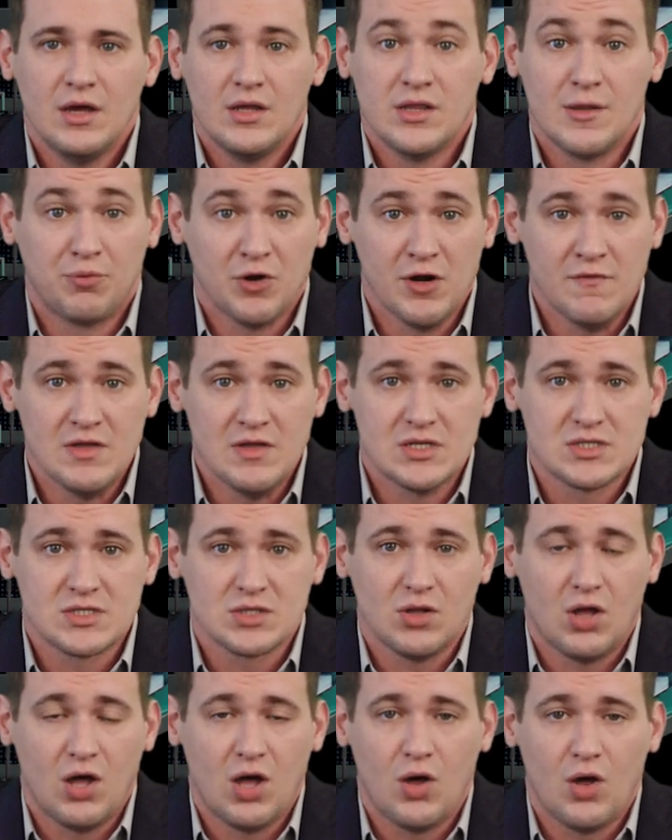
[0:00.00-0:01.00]
The previous
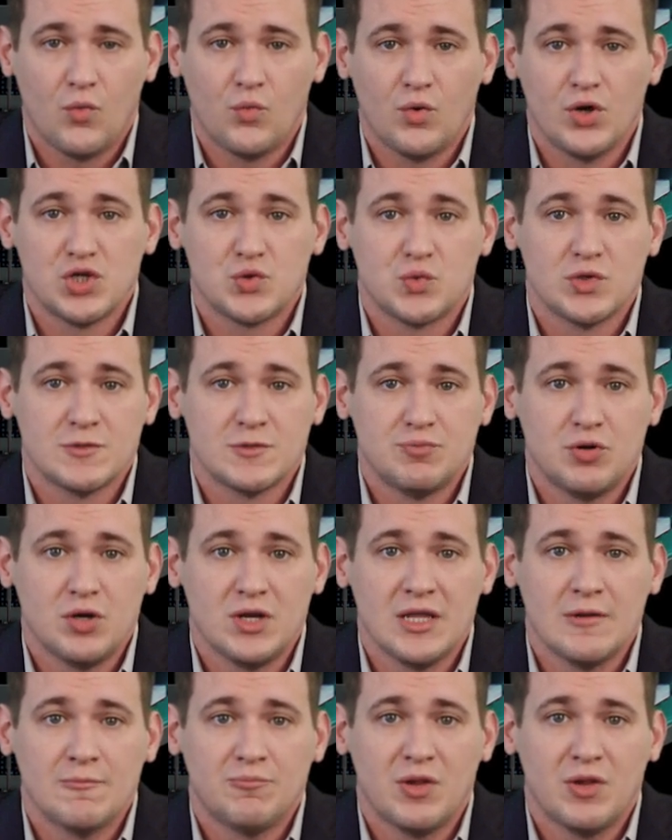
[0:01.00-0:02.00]
law, which was
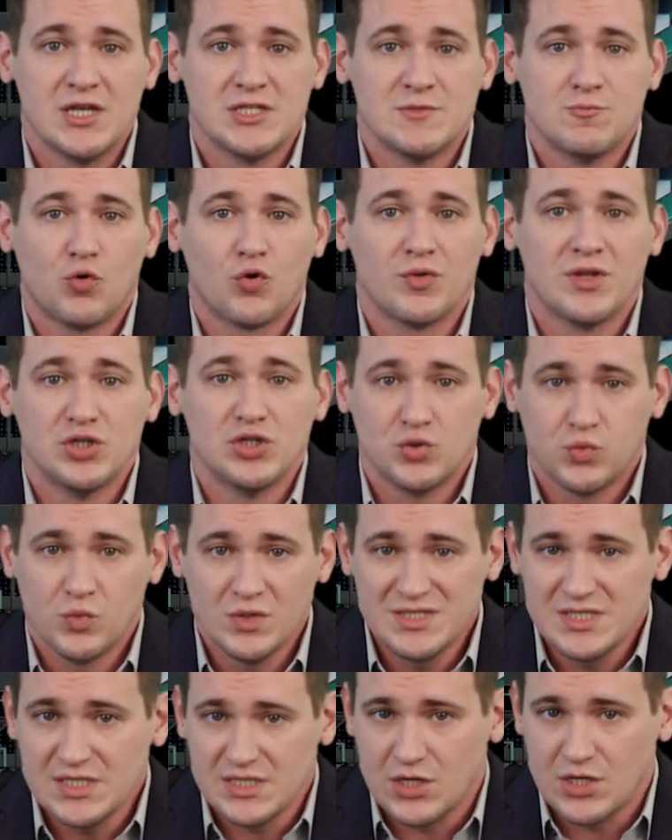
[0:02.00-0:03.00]
put in place more than
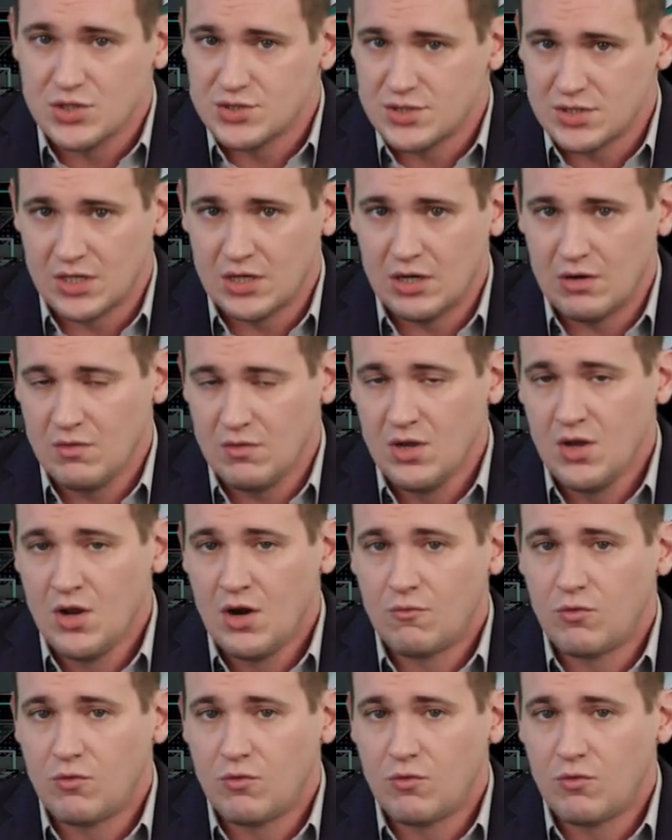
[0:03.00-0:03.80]
20 years ago,